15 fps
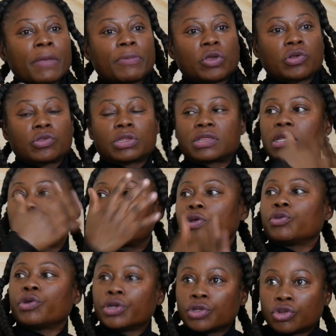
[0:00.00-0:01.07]
because they said
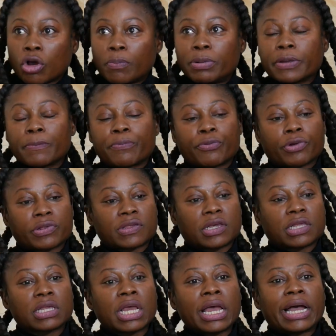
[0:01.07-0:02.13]
when you're in Dublin
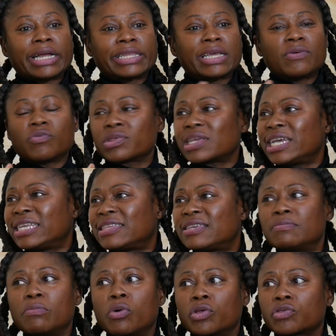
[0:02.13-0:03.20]
process, I think it was
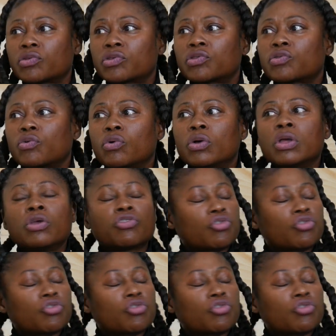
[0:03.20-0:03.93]
18 months or so.